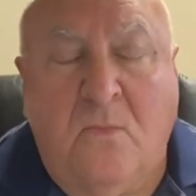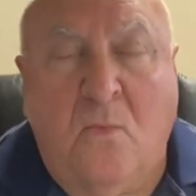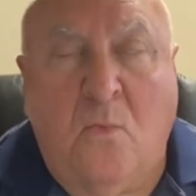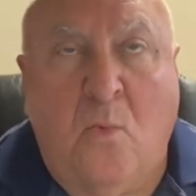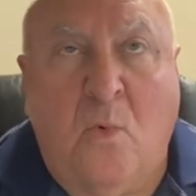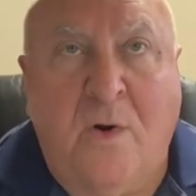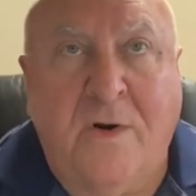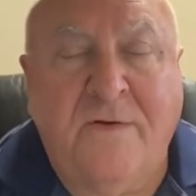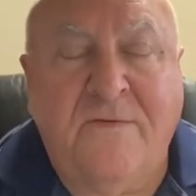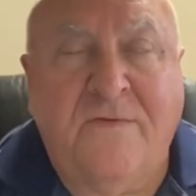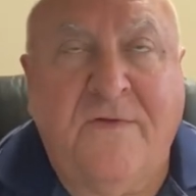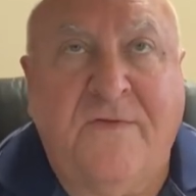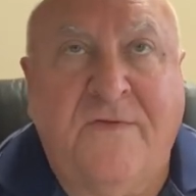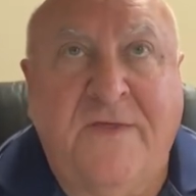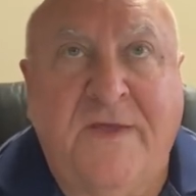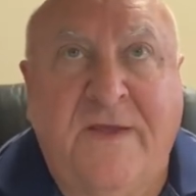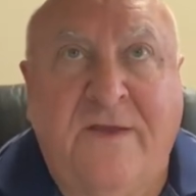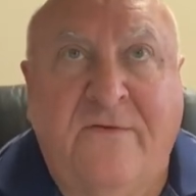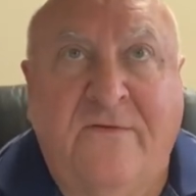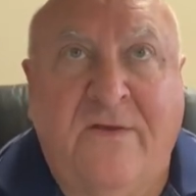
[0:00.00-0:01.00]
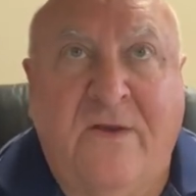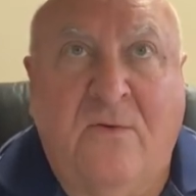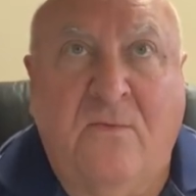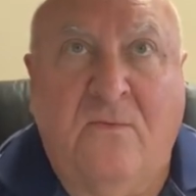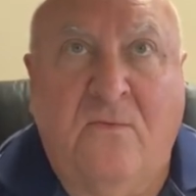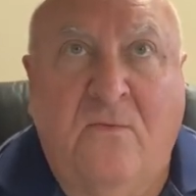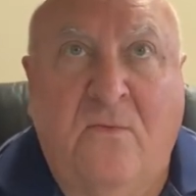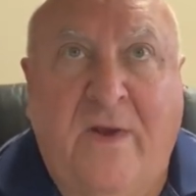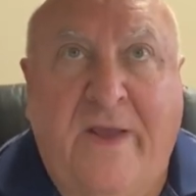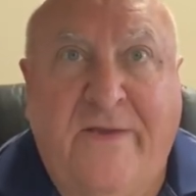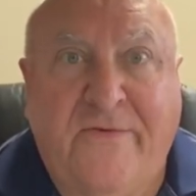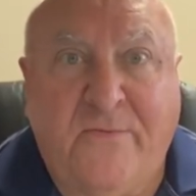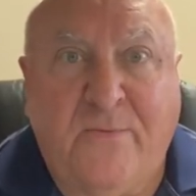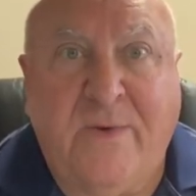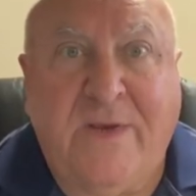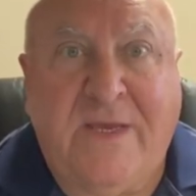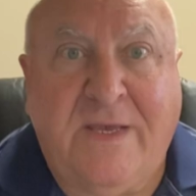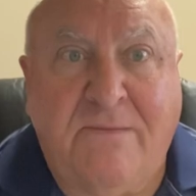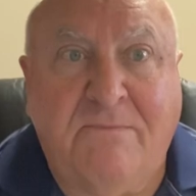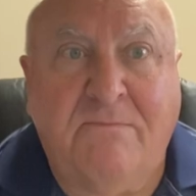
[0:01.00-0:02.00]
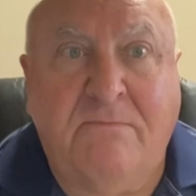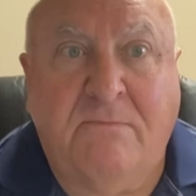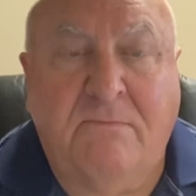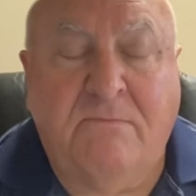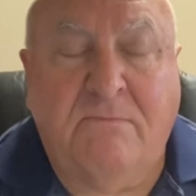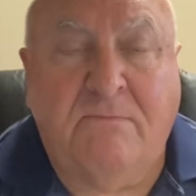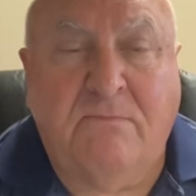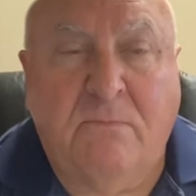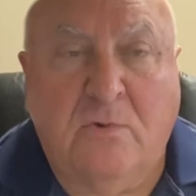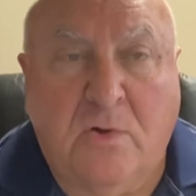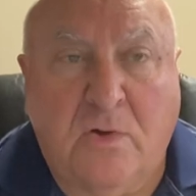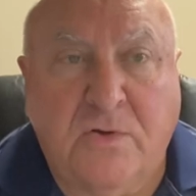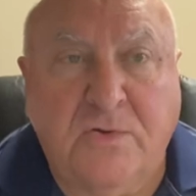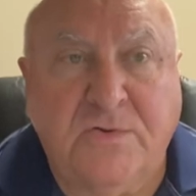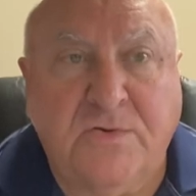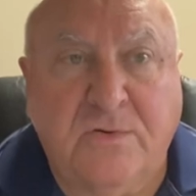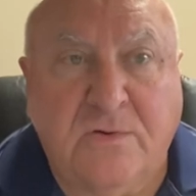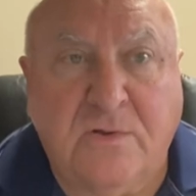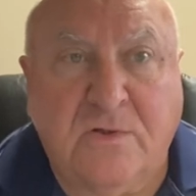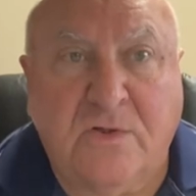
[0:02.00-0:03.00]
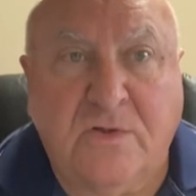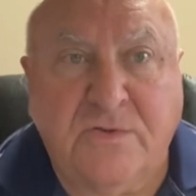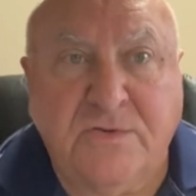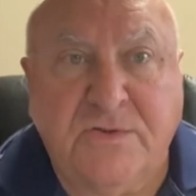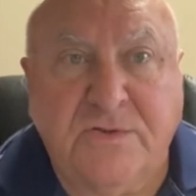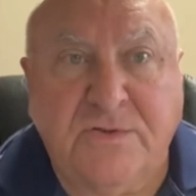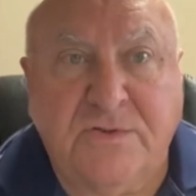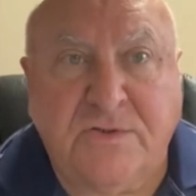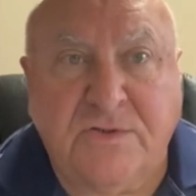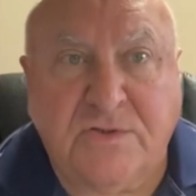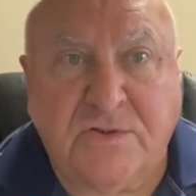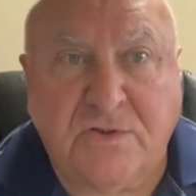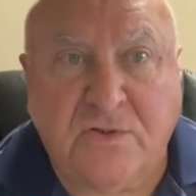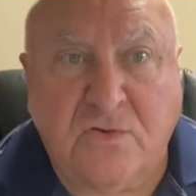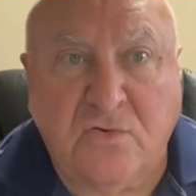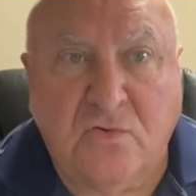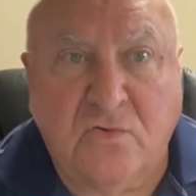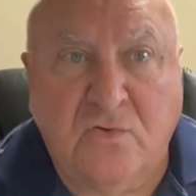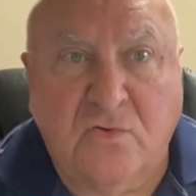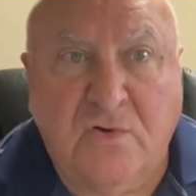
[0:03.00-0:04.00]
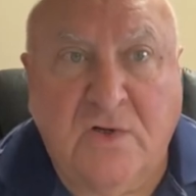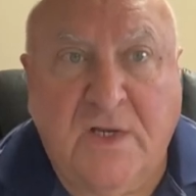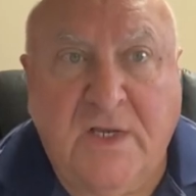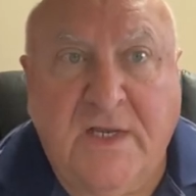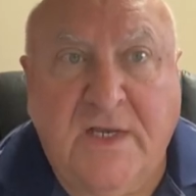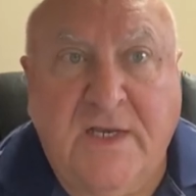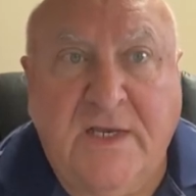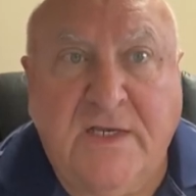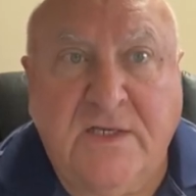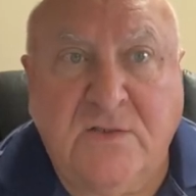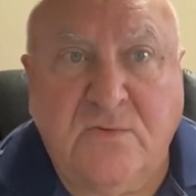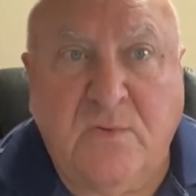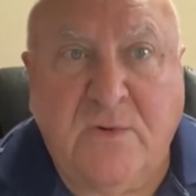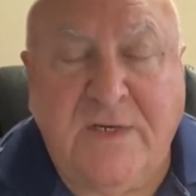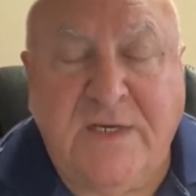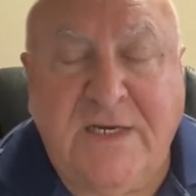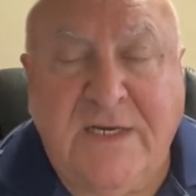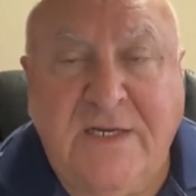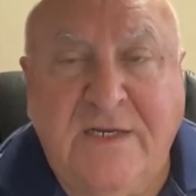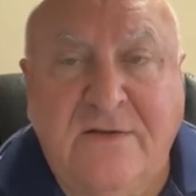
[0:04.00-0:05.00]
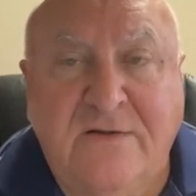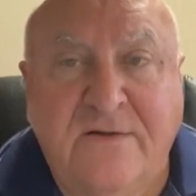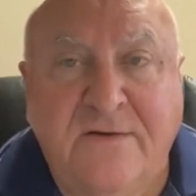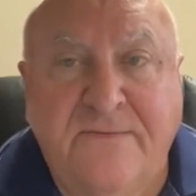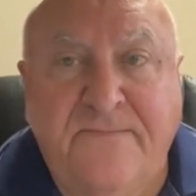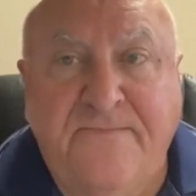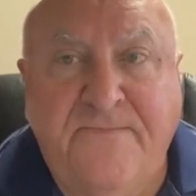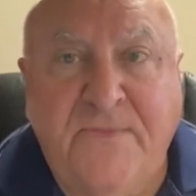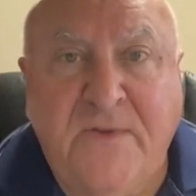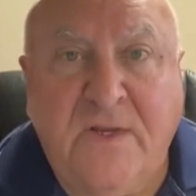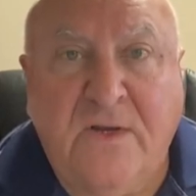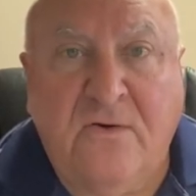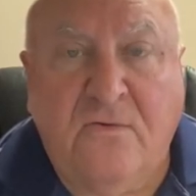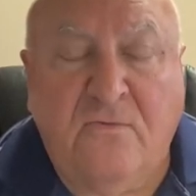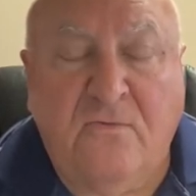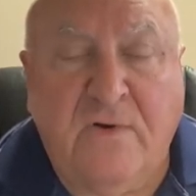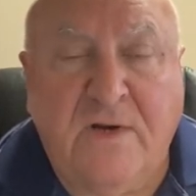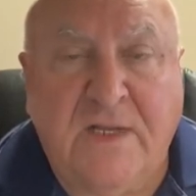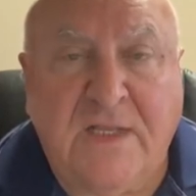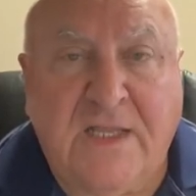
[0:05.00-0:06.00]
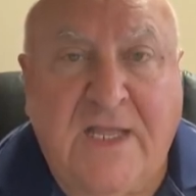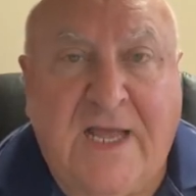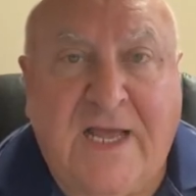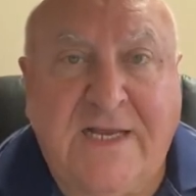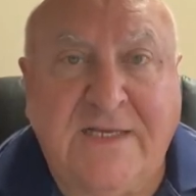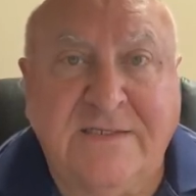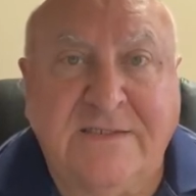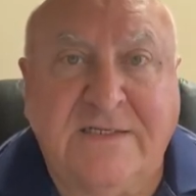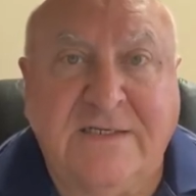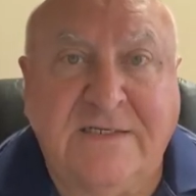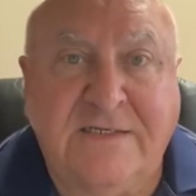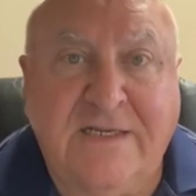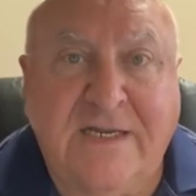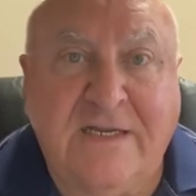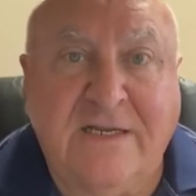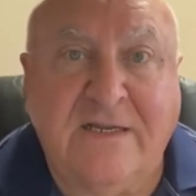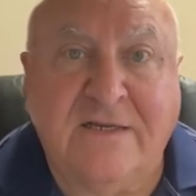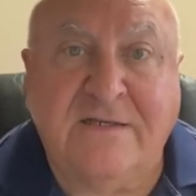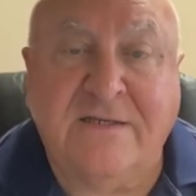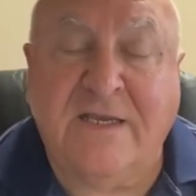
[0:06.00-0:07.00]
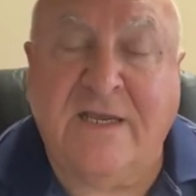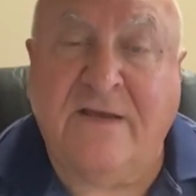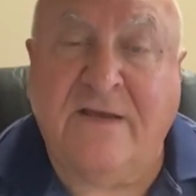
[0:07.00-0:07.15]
one of the things that as we get closer and closer to school is we need to realize the dignity